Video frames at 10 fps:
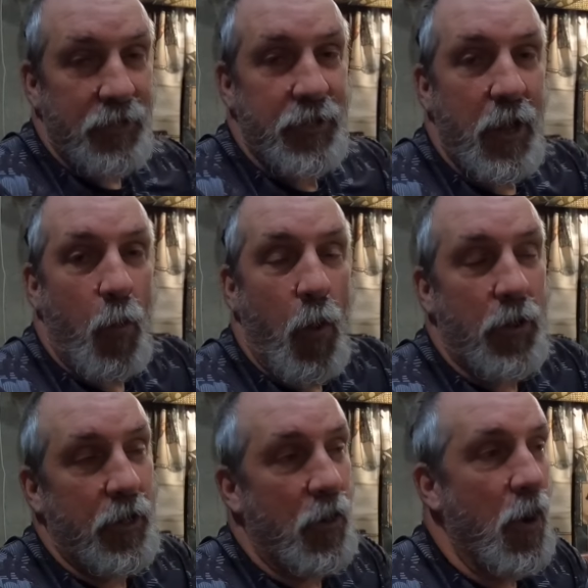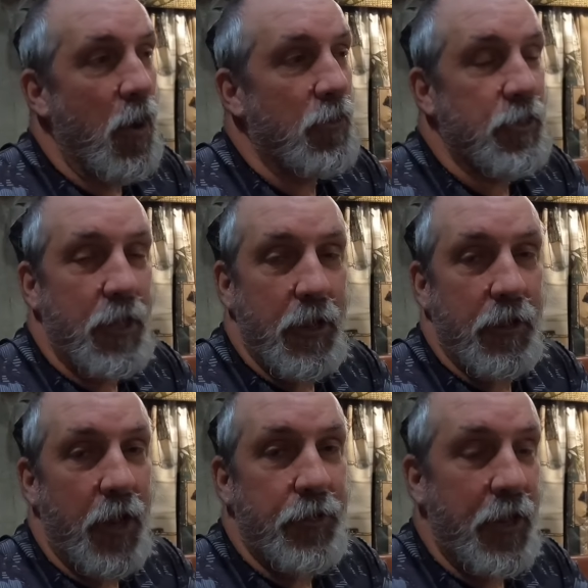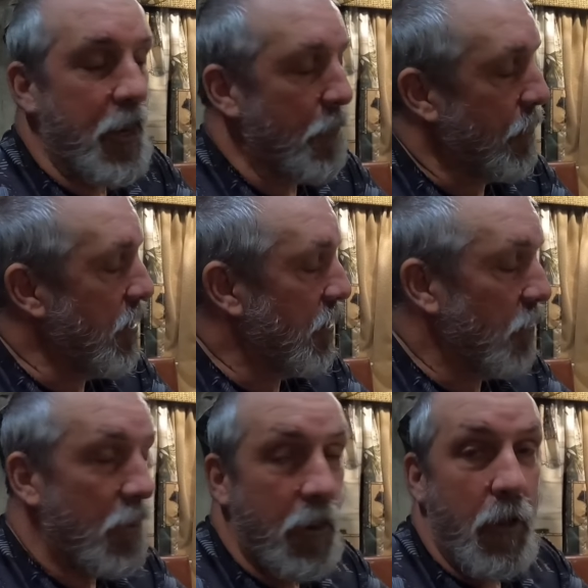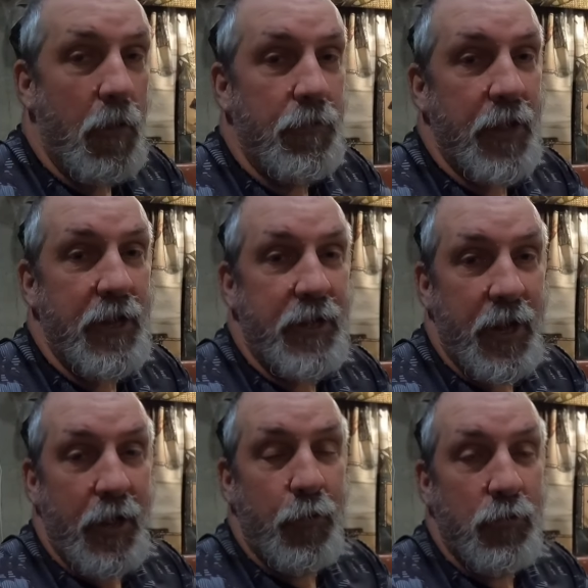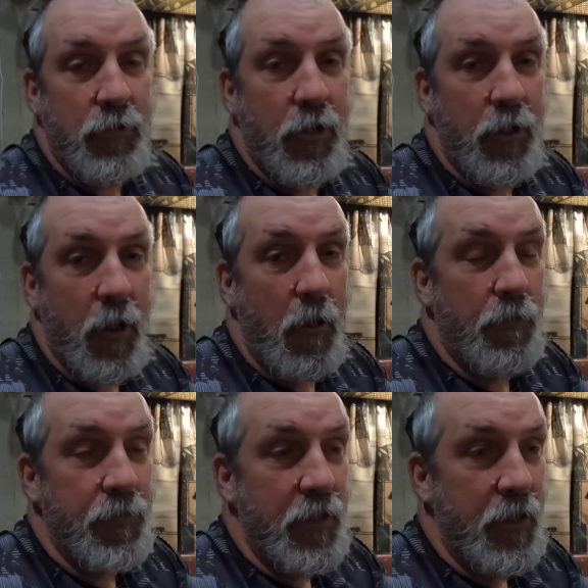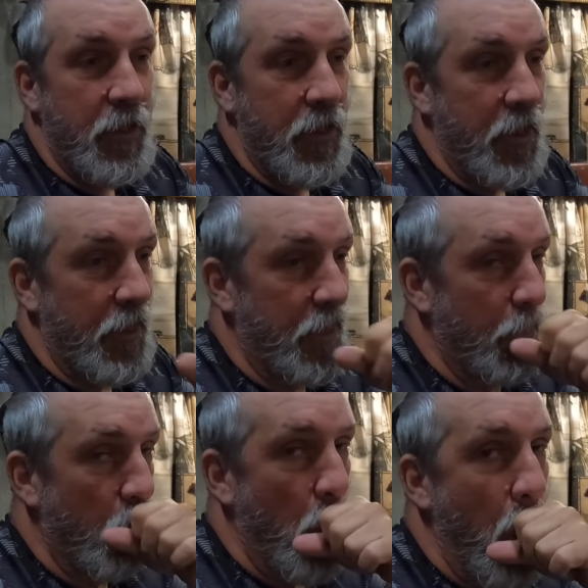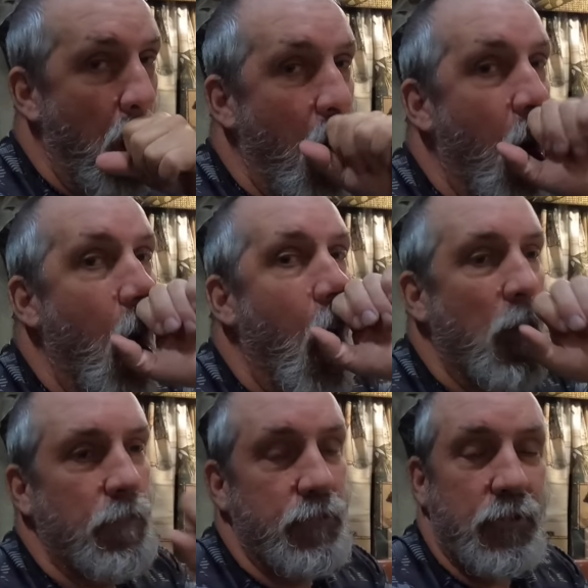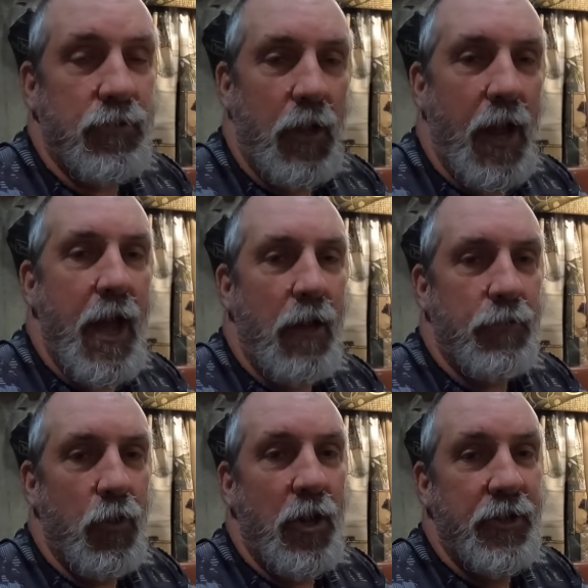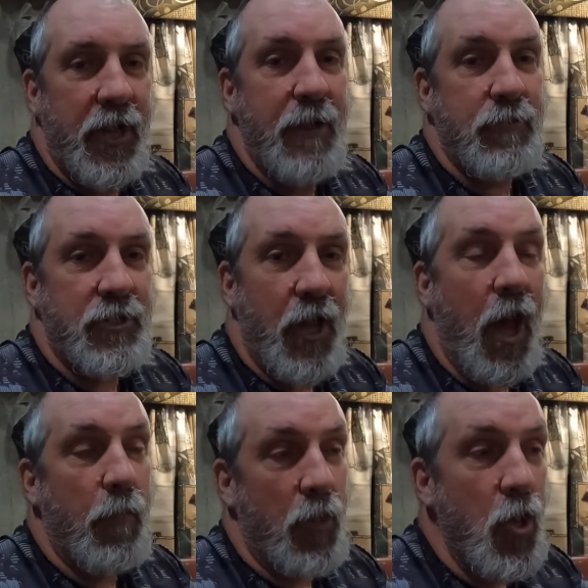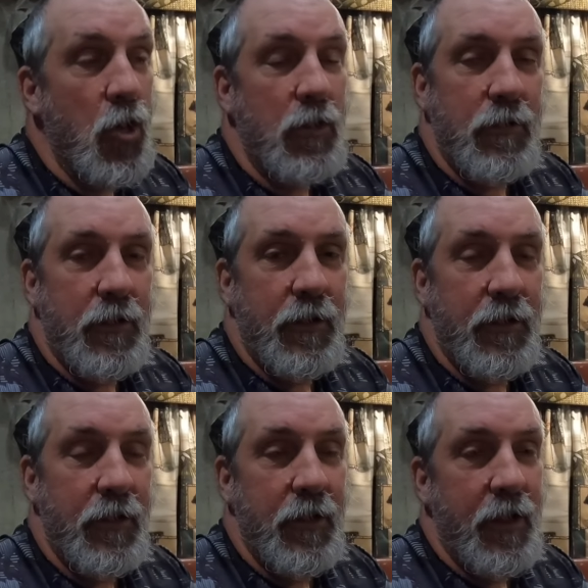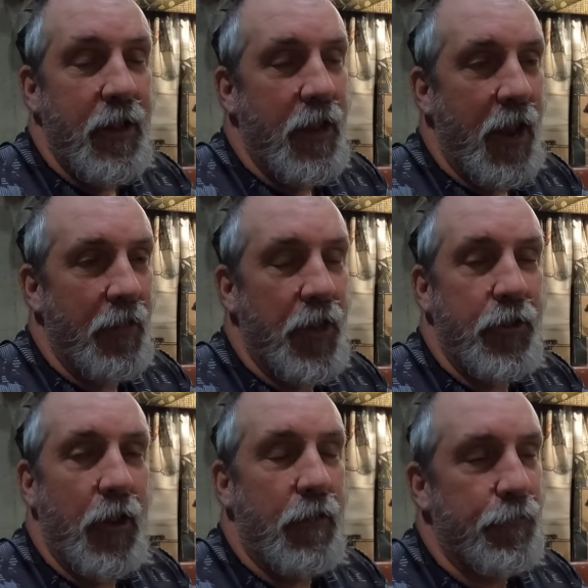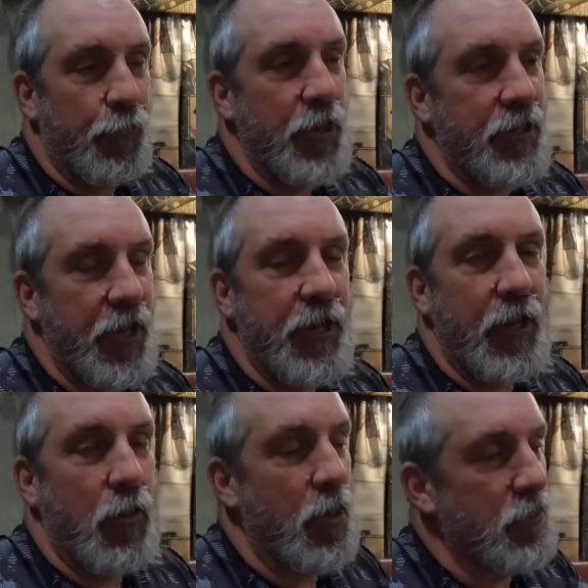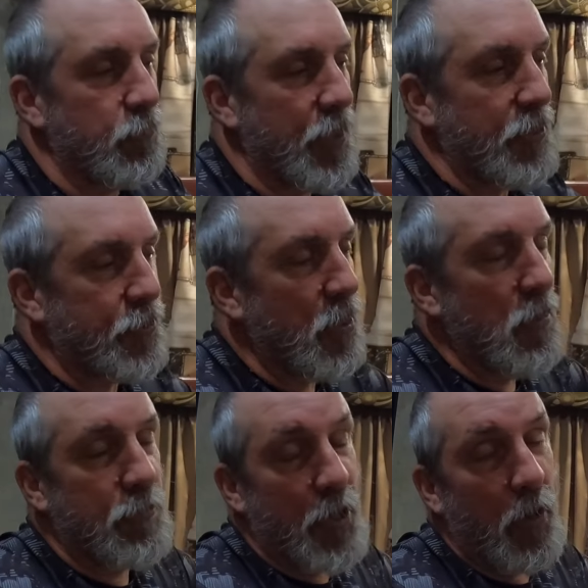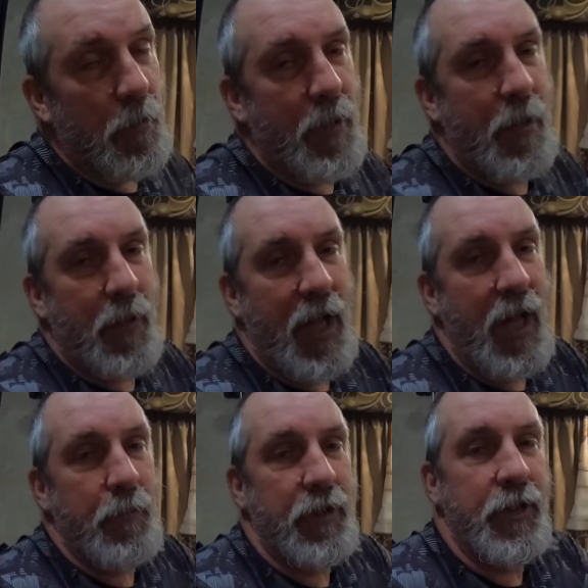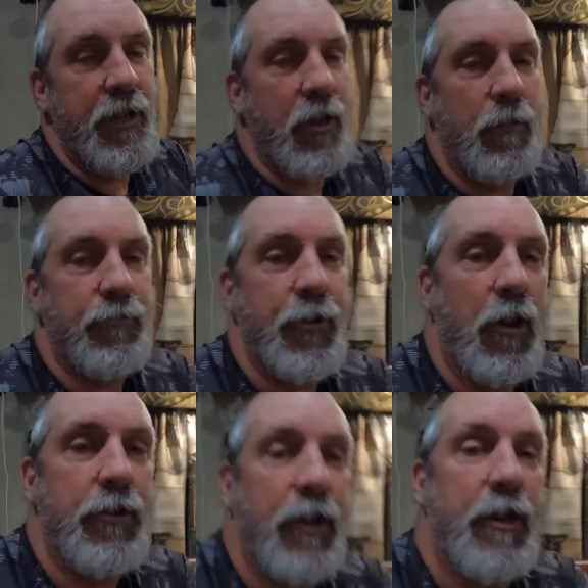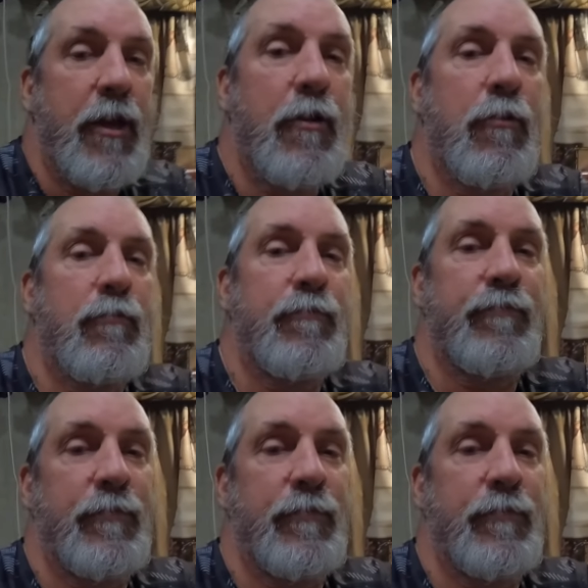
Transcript: I see it walking across, and I take that period grunt call, 18 outdoor grunt call, Get just a loud grunt to get him to stop and look. And then done three tending grunts with that two turning back behind me, and he come trotting down the hill